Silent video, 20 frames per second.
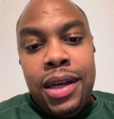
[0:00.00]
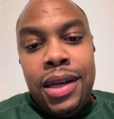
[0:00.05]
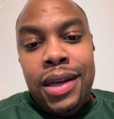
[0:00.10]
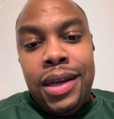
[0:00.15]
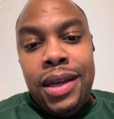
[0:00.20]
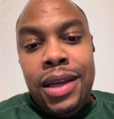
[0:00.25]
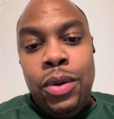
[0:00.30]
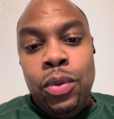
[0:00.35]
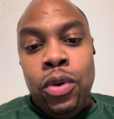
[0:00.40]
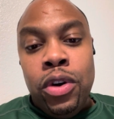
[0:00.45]

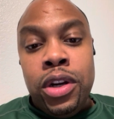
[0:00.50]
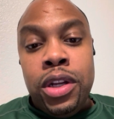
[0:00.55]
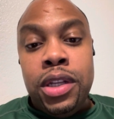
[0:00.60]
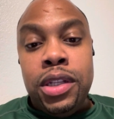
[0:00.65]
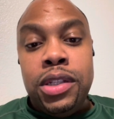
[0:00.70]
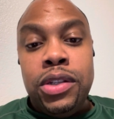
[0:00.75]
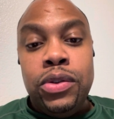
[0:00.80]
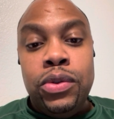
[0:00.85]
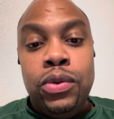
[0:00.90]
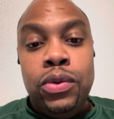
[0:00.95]
he wanted
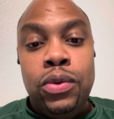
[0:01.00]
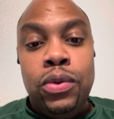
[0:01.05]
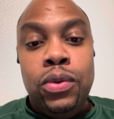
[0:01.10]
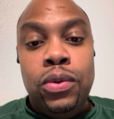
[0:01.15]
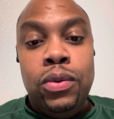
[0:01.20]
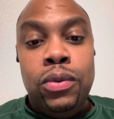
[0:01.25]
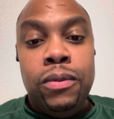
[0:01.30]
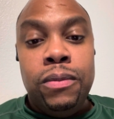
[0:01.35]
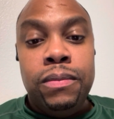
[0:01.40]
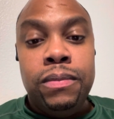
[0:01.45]

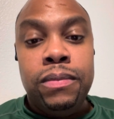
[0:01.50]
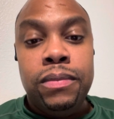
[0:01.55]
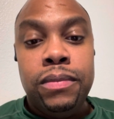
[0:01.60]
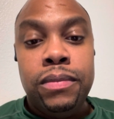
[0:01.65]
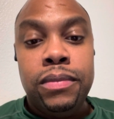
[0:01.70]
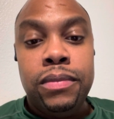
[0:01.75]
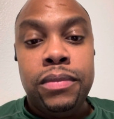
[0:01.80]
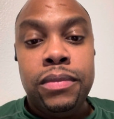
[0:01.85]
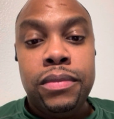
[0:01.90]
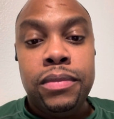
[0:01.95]
to,
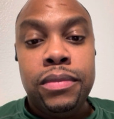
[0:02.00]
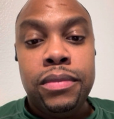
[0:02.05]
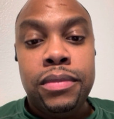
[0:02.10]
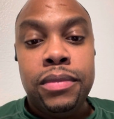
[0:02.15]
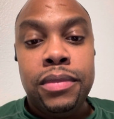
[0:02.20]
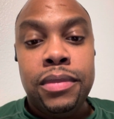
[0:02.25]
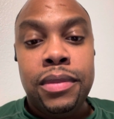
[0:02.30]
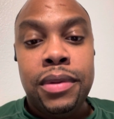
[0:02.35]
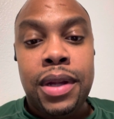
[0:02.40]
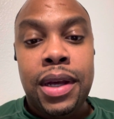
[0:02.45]

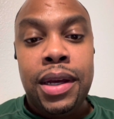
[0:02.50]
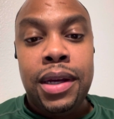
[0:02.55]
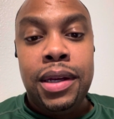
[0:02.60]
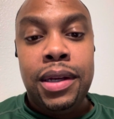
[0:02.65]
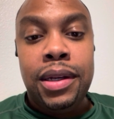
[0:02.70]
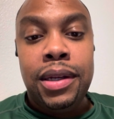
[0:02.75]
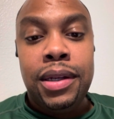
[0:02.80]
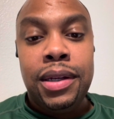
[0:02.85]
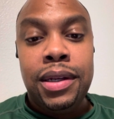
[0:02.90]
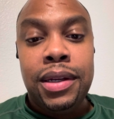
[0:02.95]

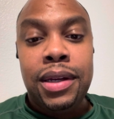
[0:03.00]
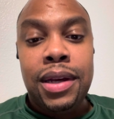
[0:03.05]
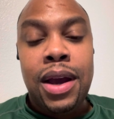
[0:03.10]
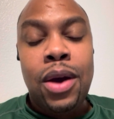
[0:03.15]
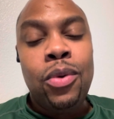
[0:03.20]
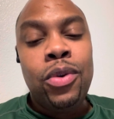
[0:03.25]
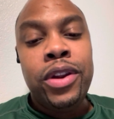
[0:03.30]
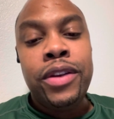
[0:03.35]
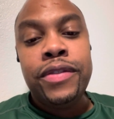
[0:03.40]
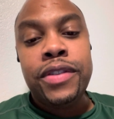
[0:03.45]
like, I
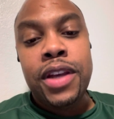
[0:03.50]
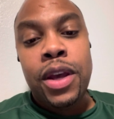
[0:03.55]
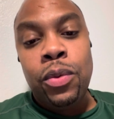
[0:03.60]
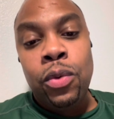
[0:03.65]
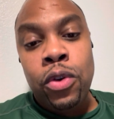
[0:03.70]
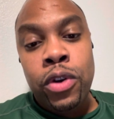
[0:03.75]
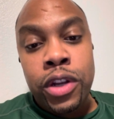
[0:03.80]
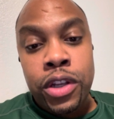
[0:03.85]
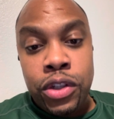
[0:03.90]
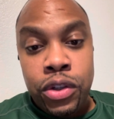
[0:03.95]
won't even say
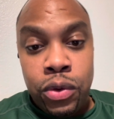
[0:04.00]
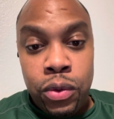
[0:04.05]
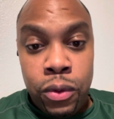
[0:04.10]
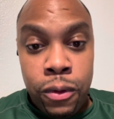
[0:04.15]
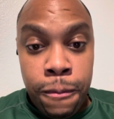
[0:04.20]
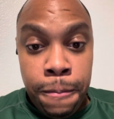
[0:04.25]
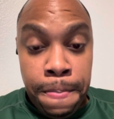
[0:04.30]
wanted to.